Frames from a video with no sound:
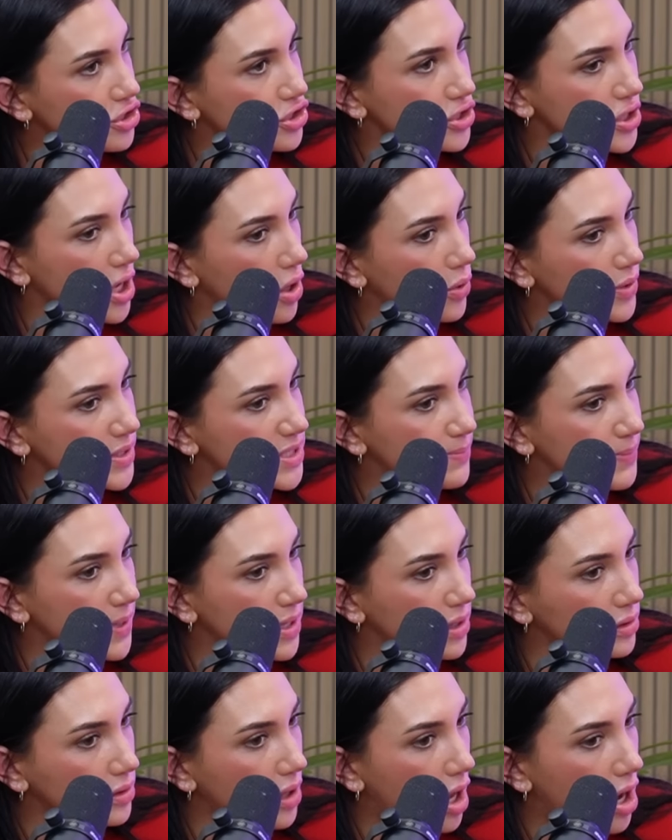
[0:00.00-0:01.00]
so it's been
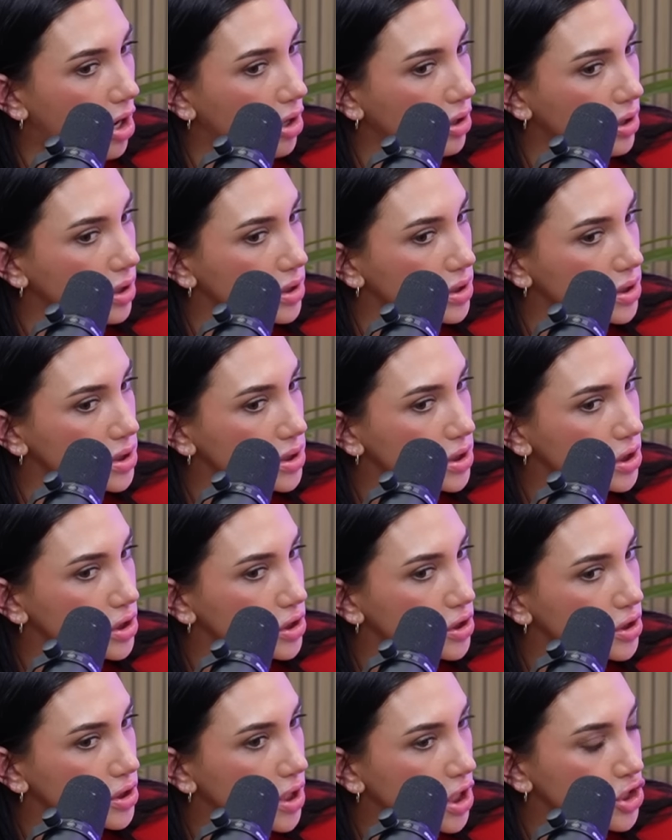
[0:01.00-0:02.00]

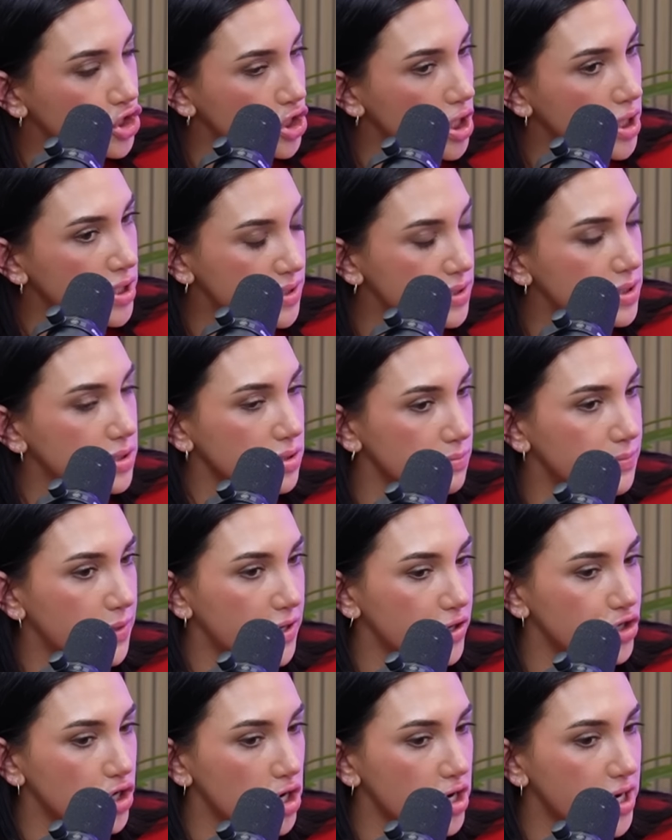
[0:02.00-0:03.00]
it's been
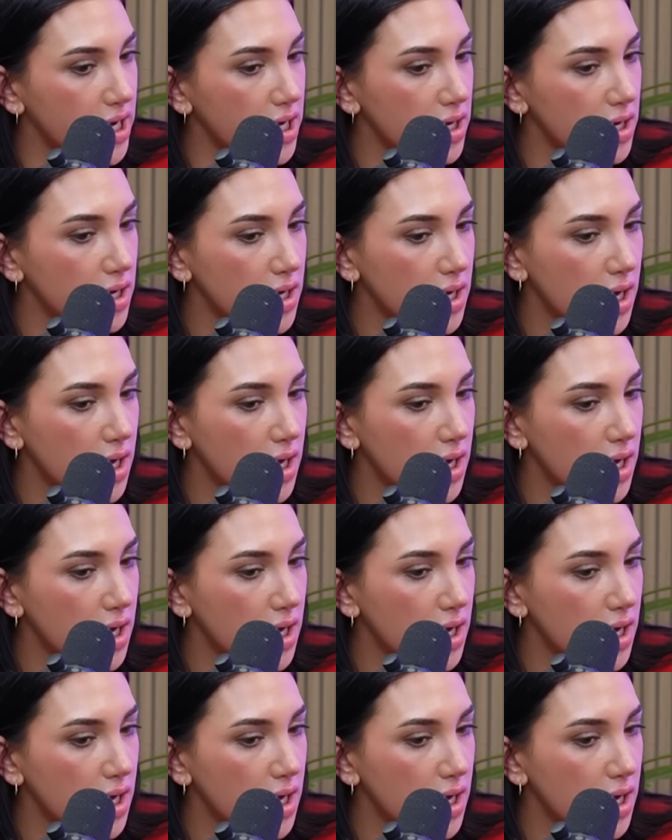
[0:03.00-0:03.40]
a journey.